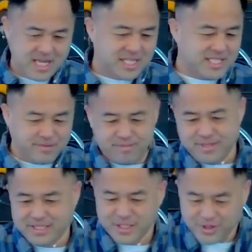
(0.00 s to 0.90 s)
At 7
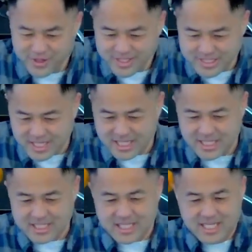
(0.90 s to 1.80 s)
minutes and 30
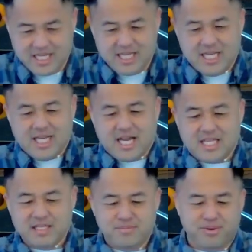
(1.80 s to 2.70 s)
seconds, at
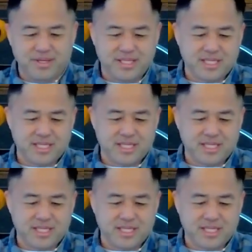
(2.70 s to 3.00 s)
this point,